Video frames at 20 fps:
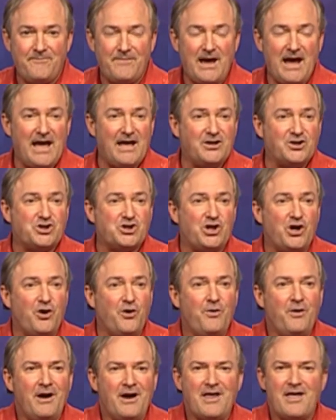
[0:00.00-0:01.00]
And
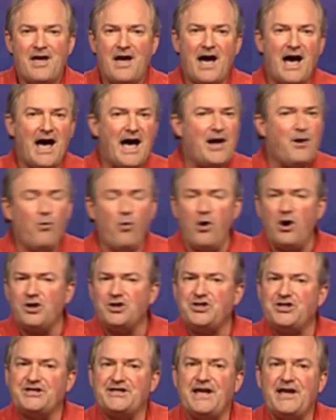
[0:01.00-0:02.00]
so I want
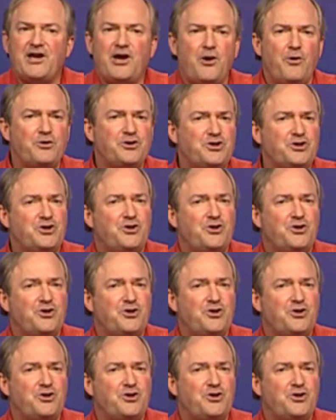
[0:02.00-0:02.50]
as I go into,